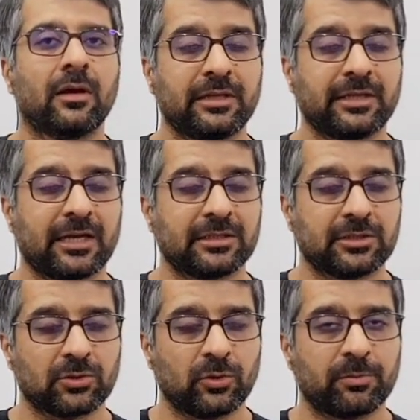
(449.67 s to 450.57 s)
It has
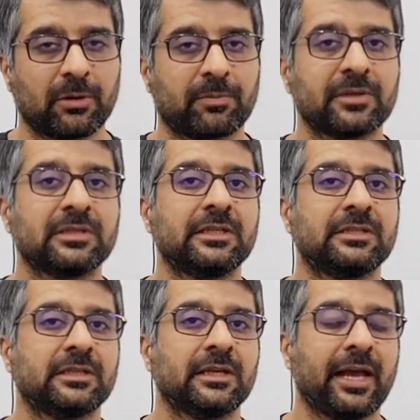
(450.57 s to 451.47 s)
its own purpose. It
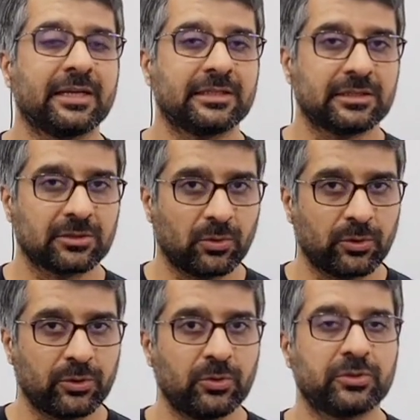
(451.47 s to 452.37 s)
has its
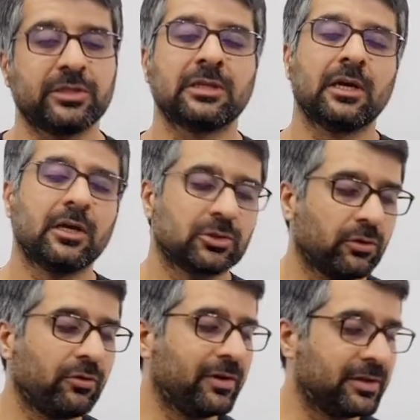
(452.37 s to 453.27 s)
own usage.
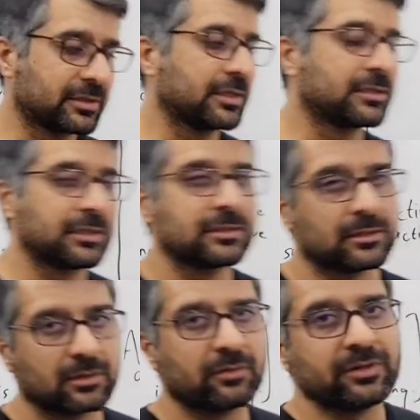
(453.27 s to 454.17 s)
So we will discuss it
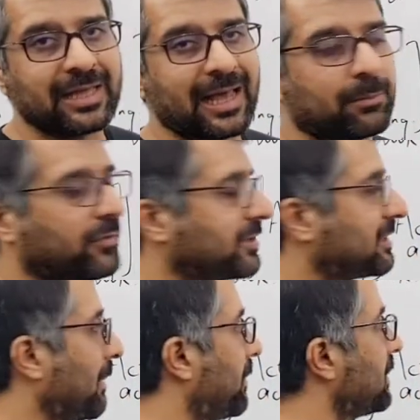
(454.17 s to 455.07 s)
with the help of
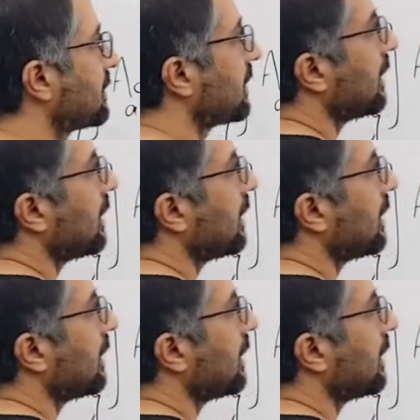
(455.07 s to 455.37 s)
examples.